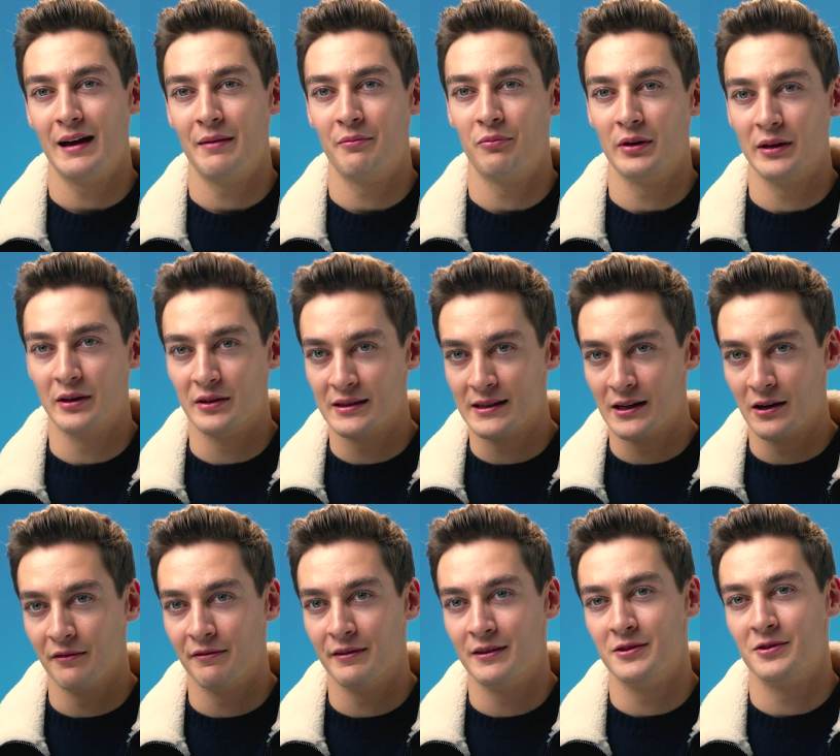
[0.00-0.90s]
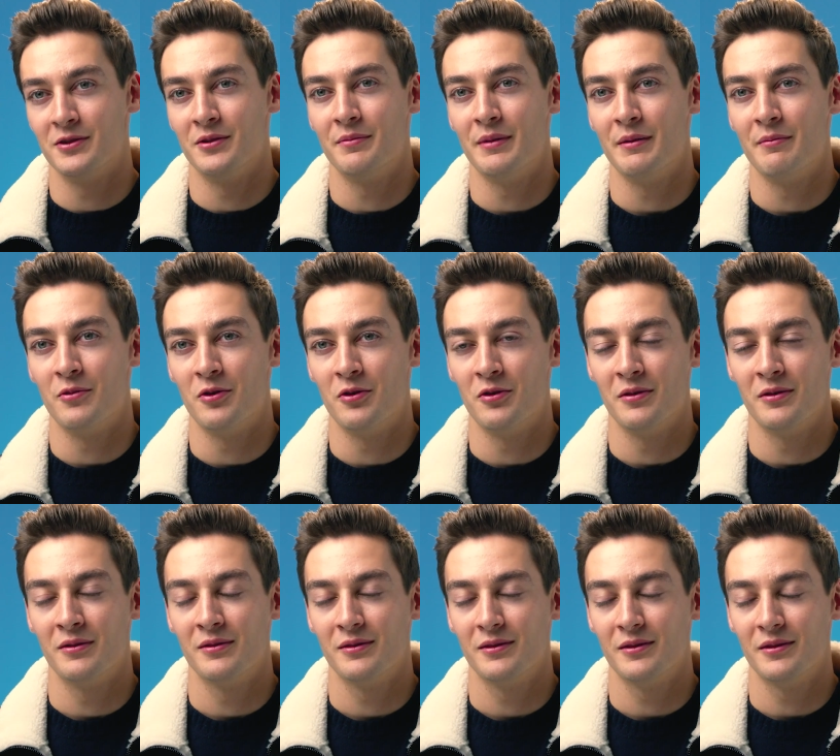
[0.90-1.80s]
and bring yourself into a bit
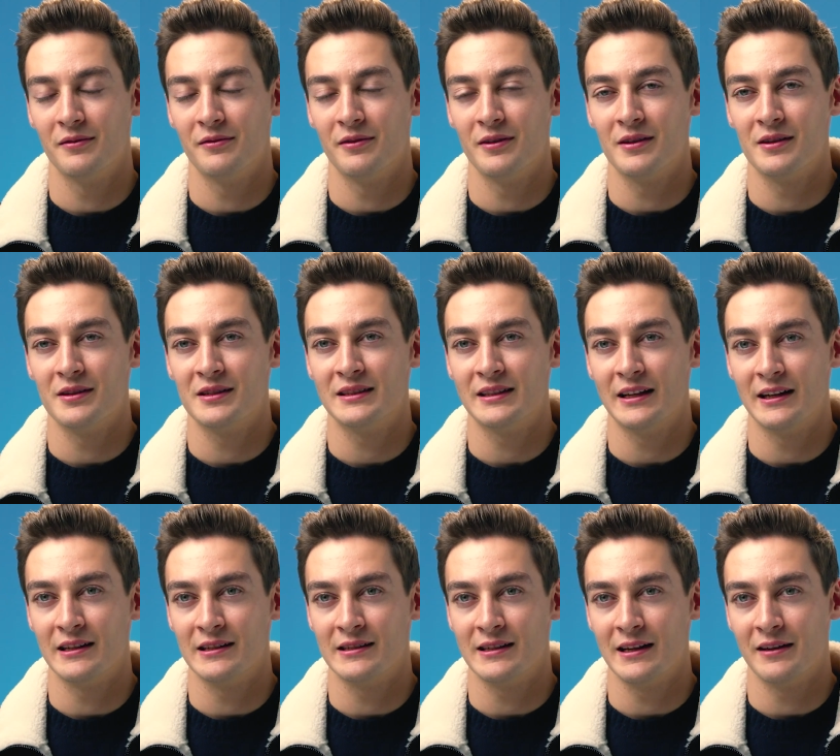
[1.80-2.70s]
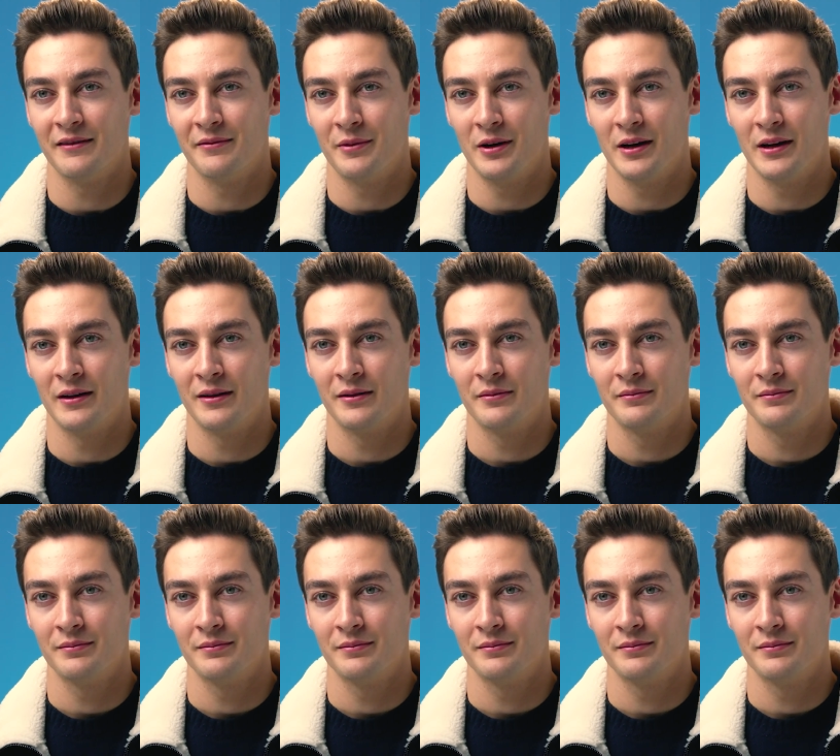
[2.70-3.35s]
more of a steady state of mind.